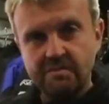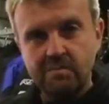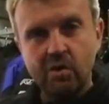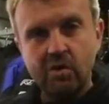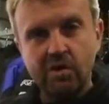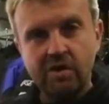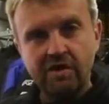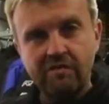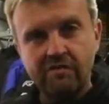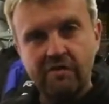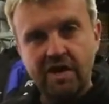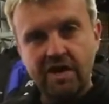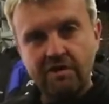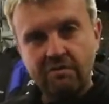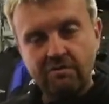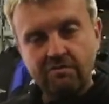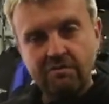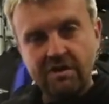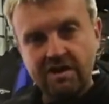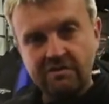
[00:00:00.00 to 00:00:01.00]
pocket of
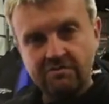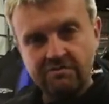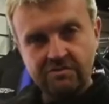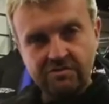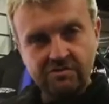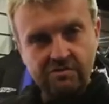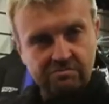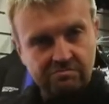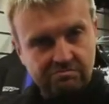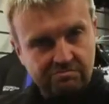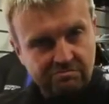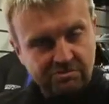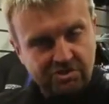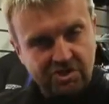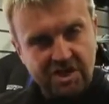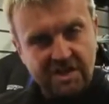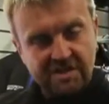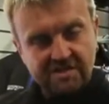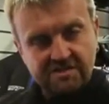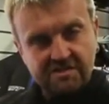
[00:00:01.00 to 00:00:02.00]
air around your
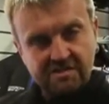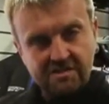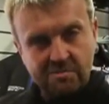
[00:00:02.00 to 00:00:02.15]
chest,